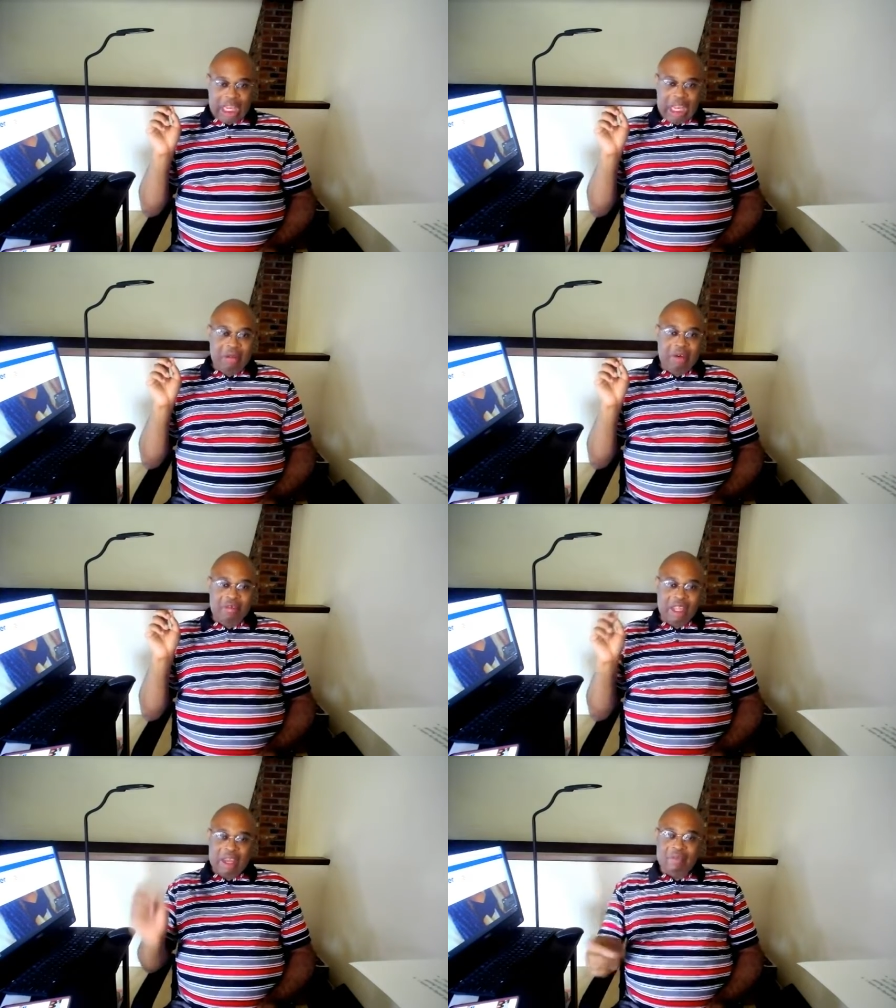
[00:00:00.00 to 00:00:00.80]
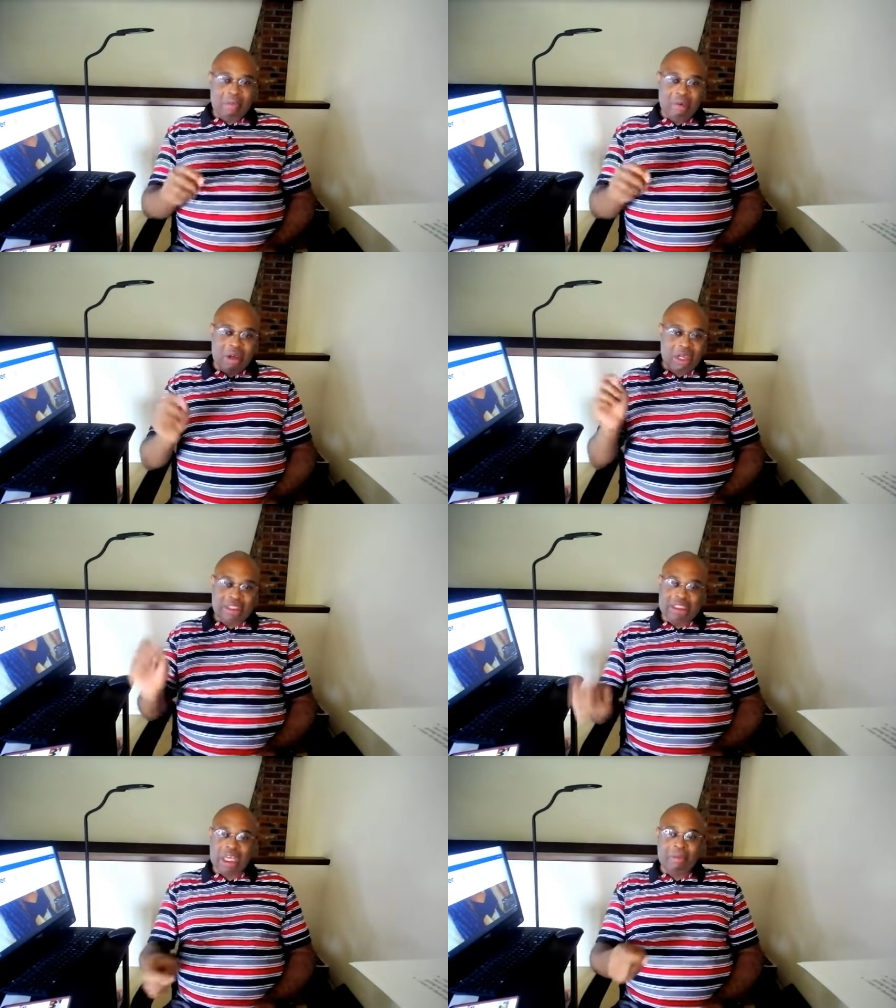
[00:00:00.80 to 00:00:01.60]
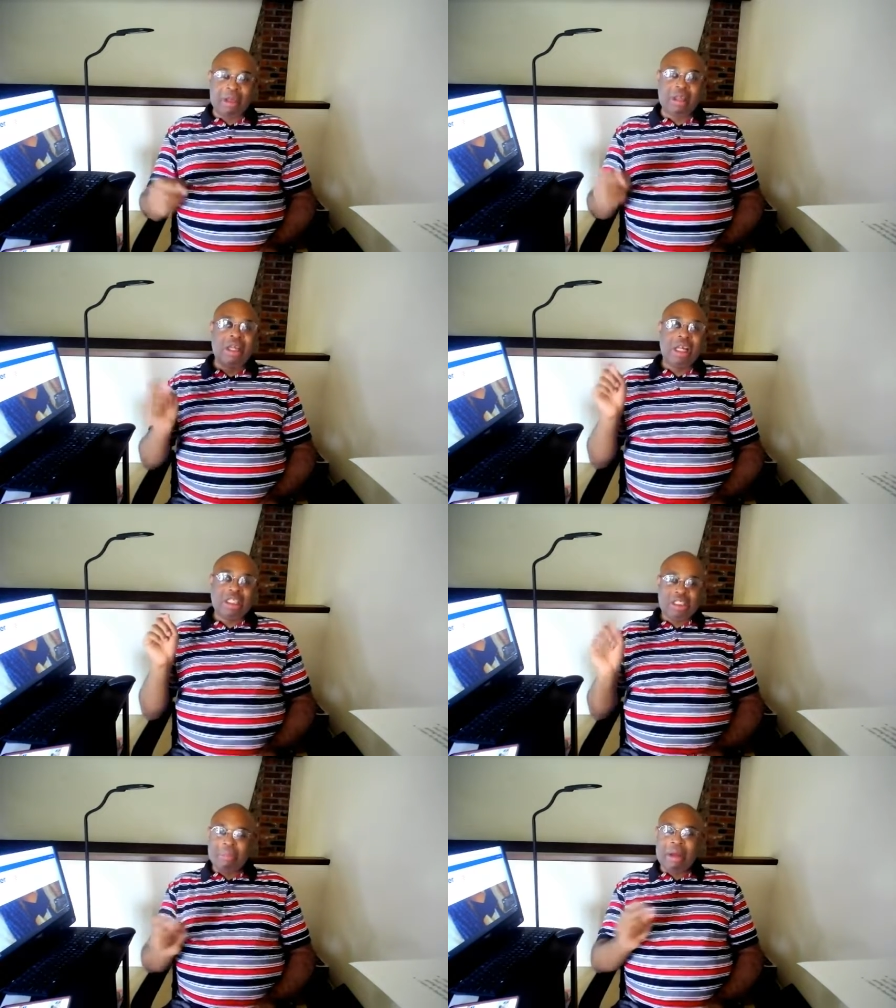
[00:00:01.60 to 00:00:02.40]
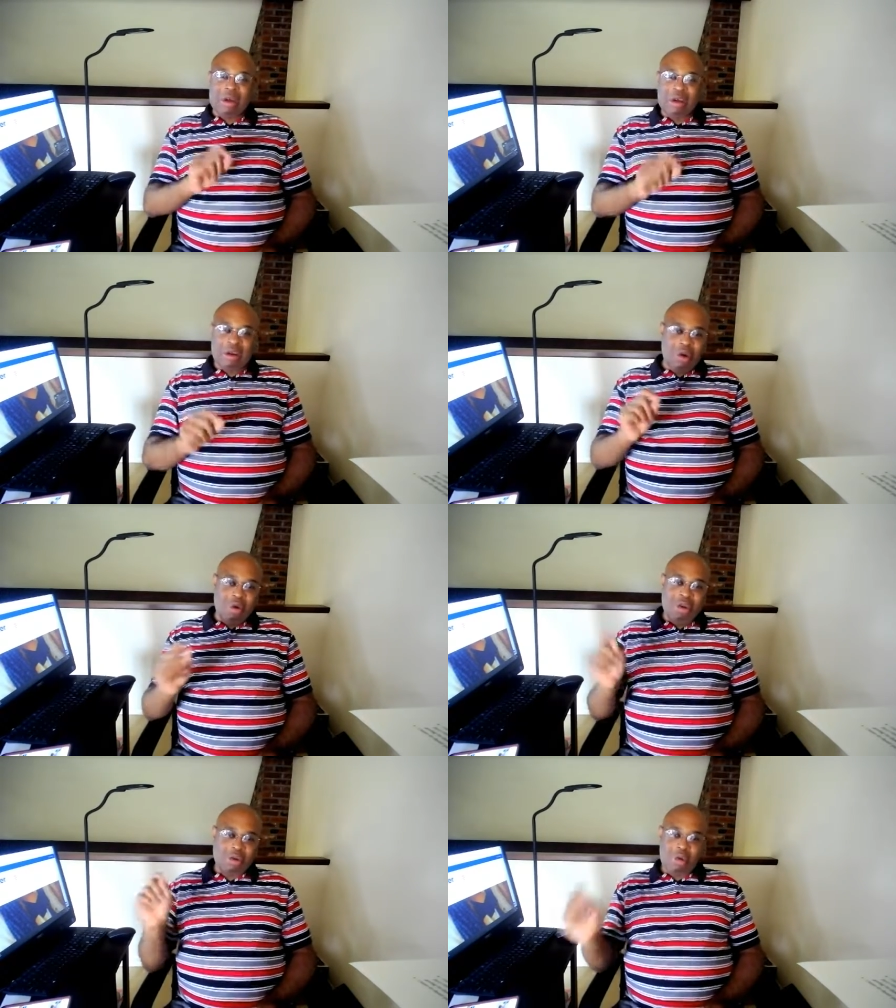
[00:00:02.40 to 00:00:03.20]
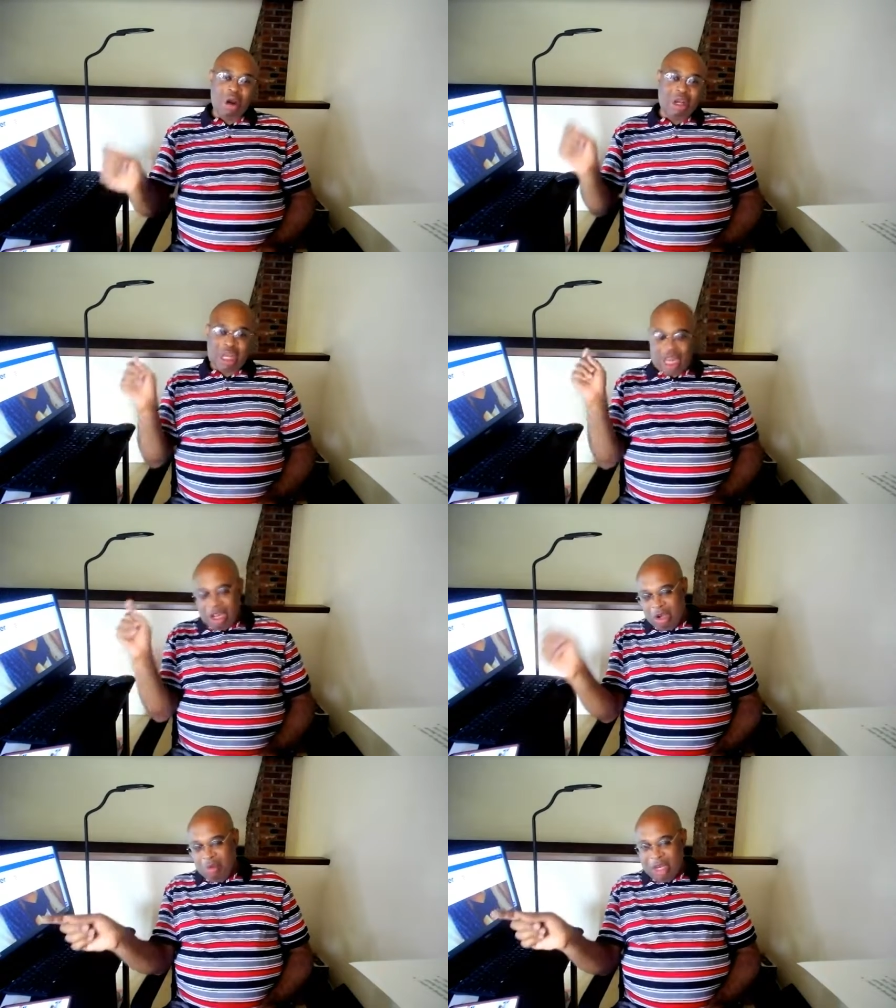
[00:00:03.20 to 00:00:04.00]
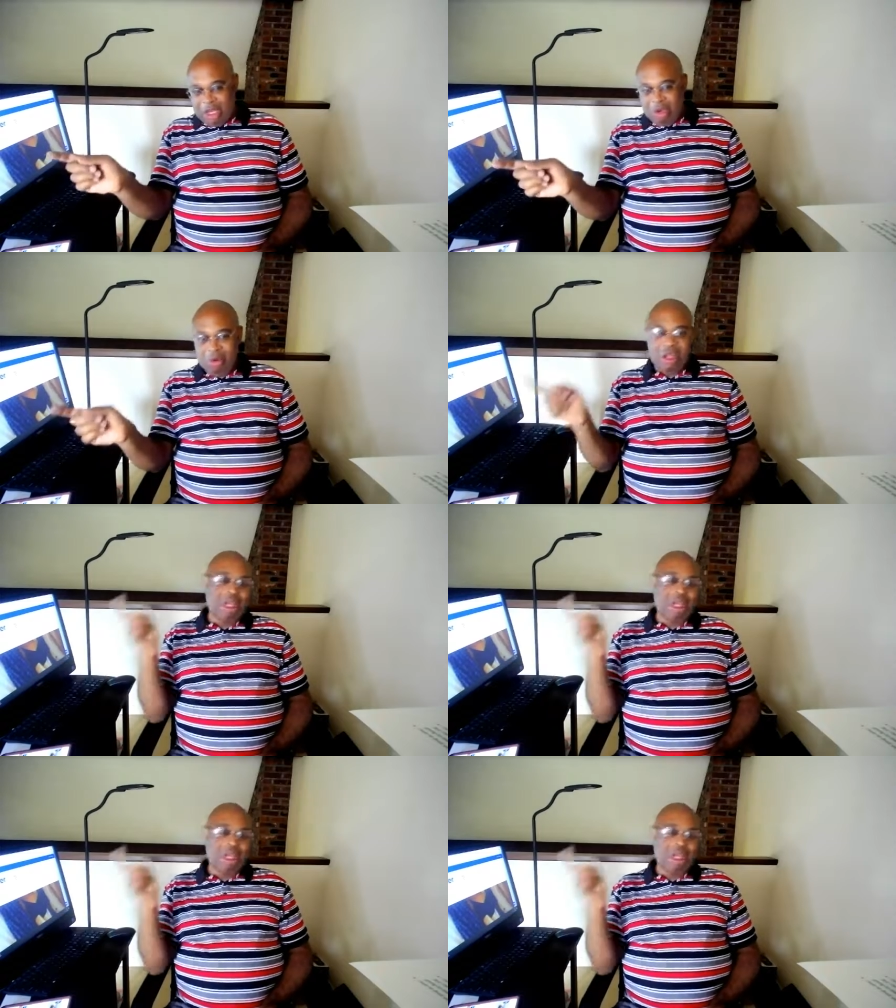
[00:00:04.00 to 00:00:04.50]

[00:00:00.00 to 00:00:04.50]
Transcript: Even if you gift a book or sell a book, somebody's going to know who you are. Then they're going to read you.